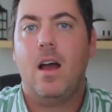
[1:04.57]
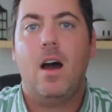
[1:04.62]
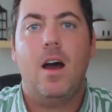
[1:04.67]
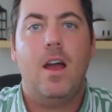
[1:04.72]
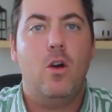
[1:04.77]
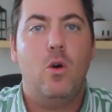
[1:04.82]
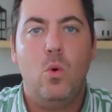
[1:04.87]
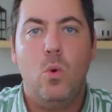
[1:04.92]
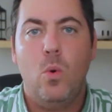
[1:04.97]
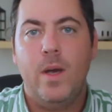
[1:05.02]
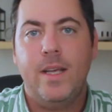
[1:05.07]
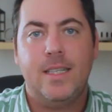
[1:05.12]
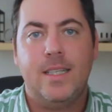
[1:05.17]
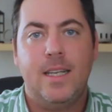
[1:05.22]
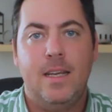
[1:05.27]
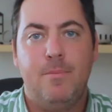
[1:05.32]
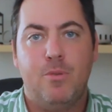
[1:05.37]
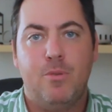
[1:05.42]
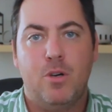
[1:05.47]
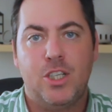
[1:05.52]
I always
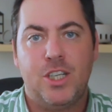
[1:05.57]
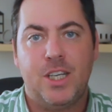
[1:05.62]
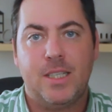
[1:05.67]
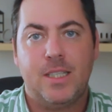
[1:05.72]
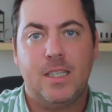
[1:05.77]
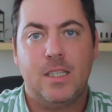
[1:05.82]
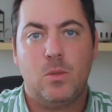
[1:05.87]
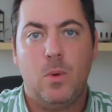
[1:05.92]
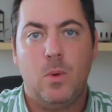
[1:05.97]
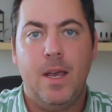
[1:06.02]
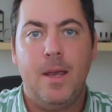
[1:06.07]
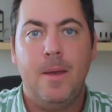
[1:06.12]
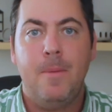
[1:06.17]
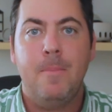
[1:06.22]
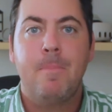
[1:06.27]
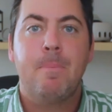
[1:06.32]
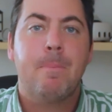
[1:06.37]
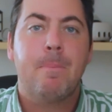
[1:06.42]
lead projects this way,